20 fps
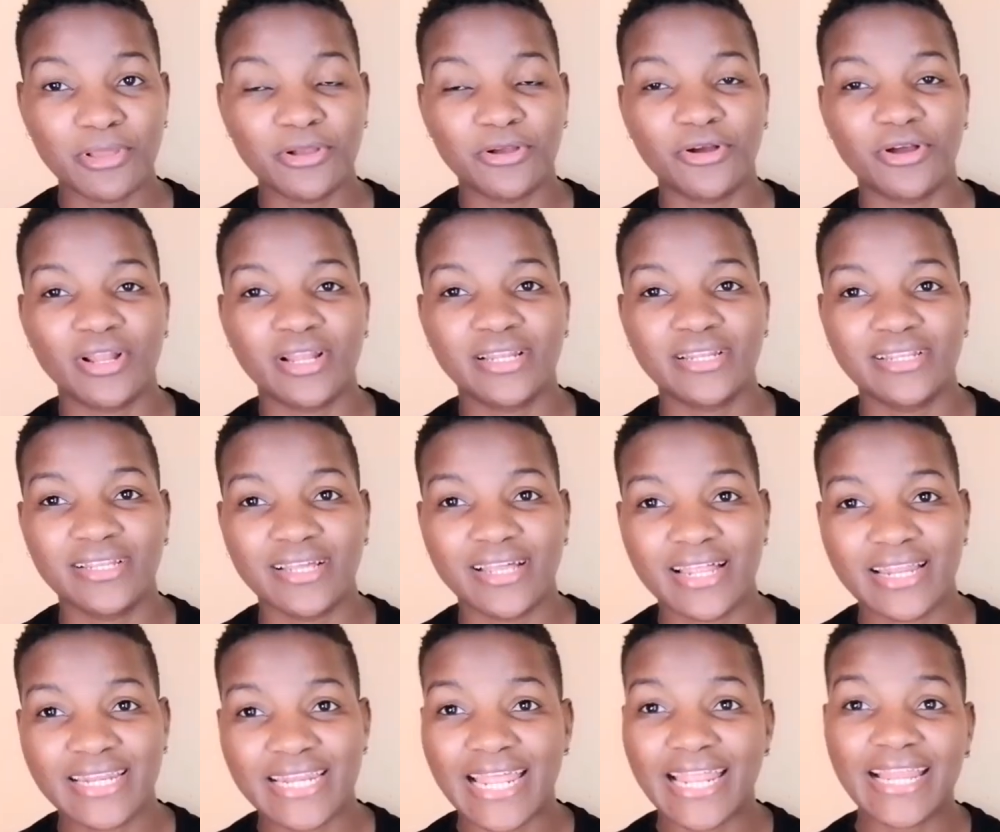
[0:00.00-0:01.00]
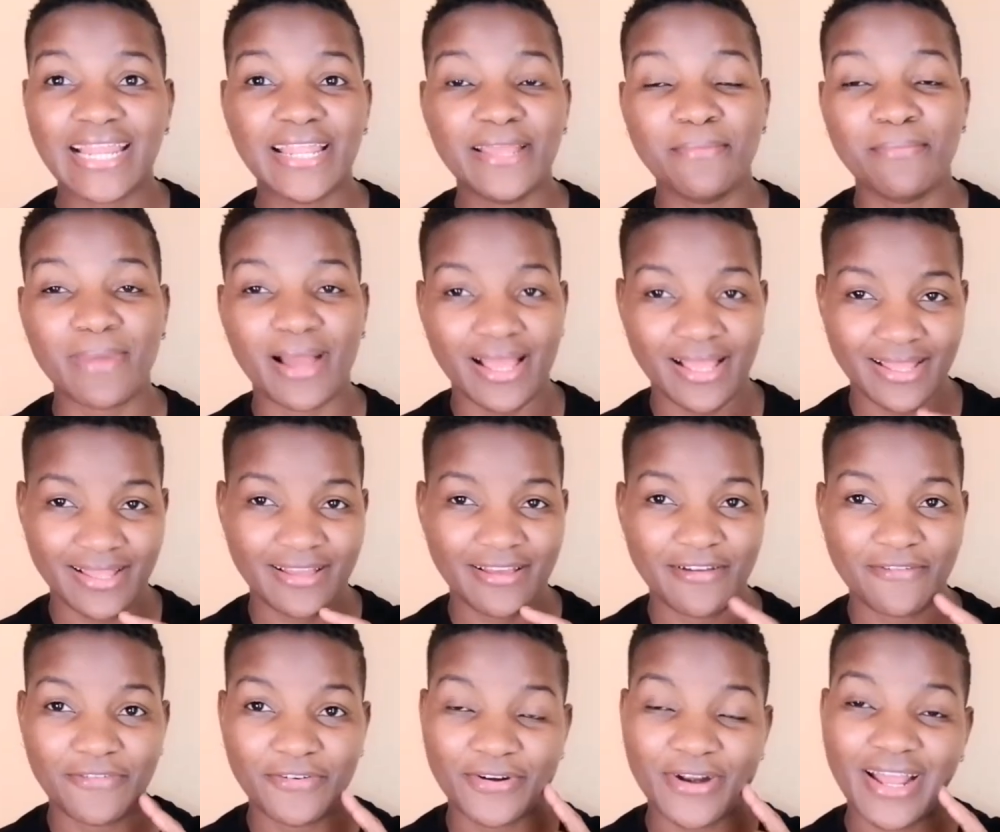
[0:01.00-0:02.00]
be called Nelima
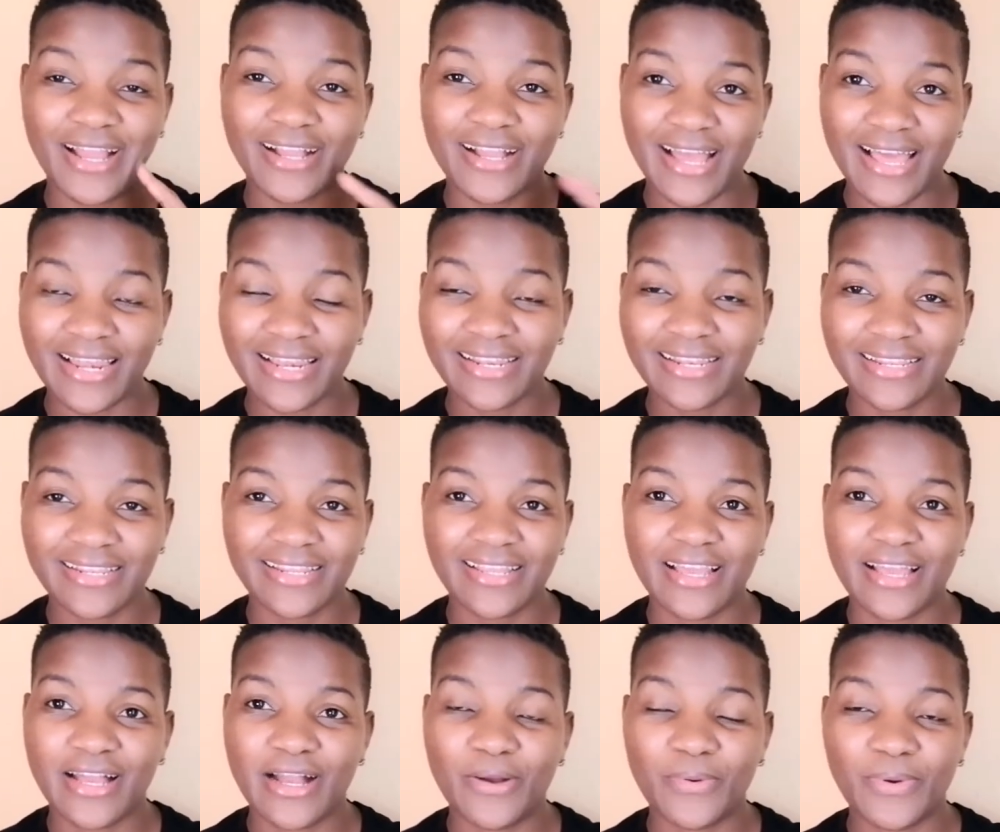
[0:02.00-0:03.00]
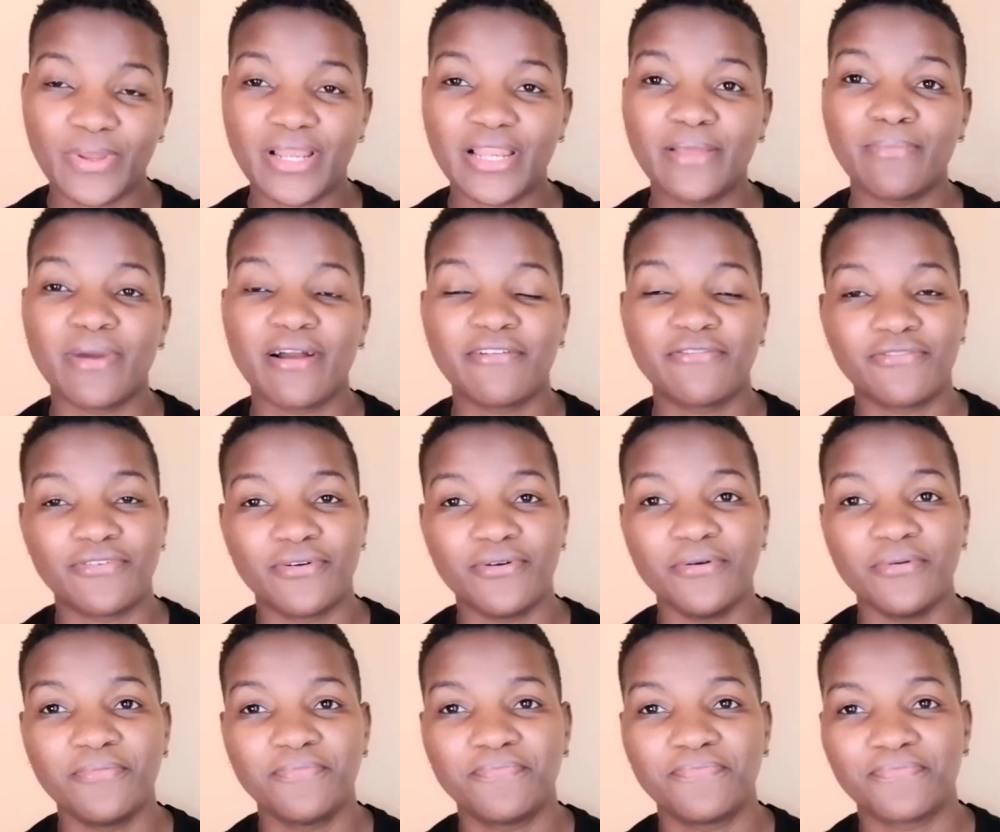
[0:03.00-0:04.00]
for a girl, Welima
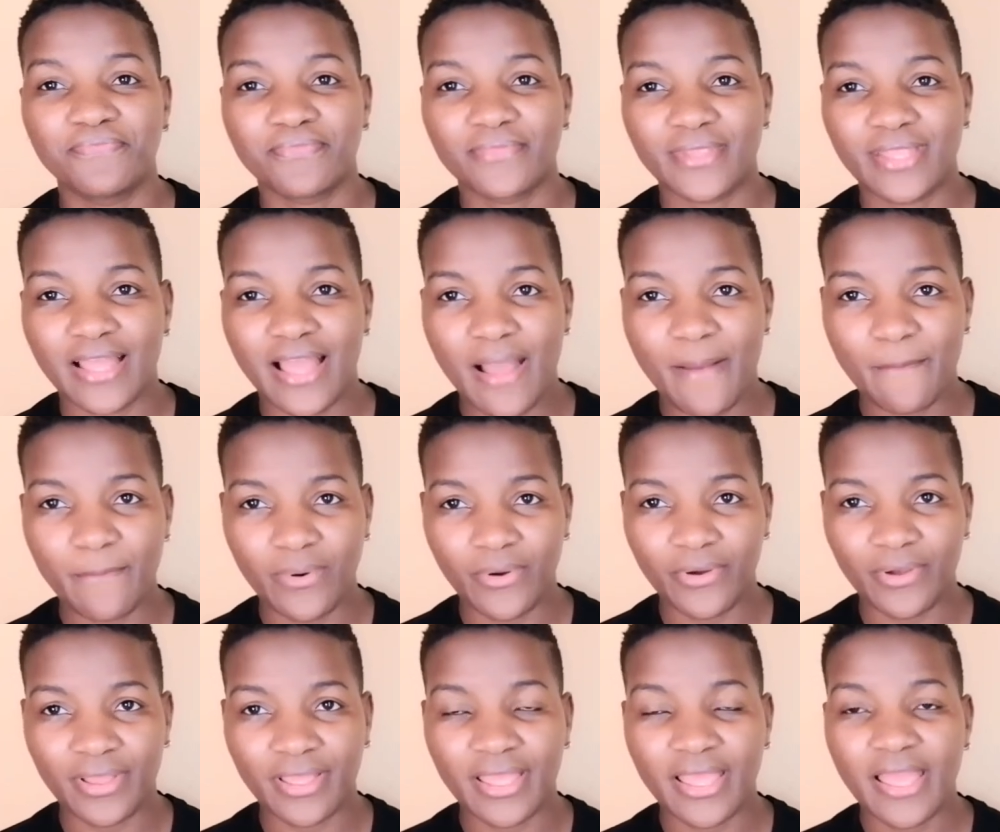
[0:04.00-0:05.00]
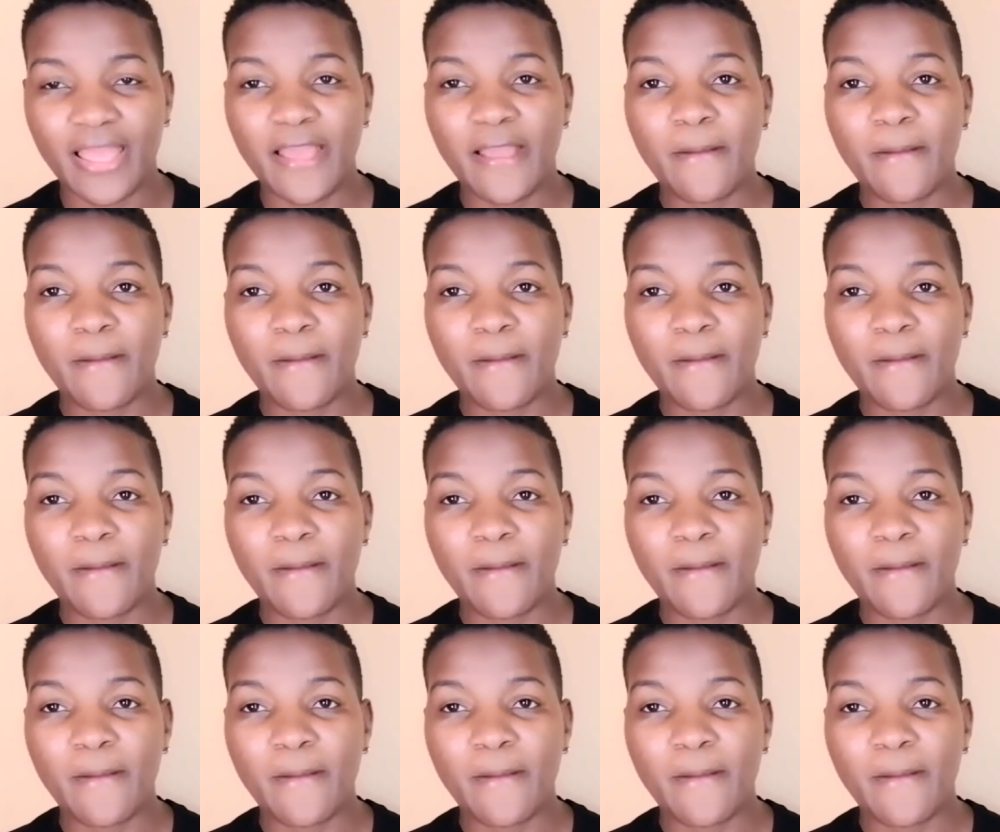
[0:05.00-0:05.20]
for a boy.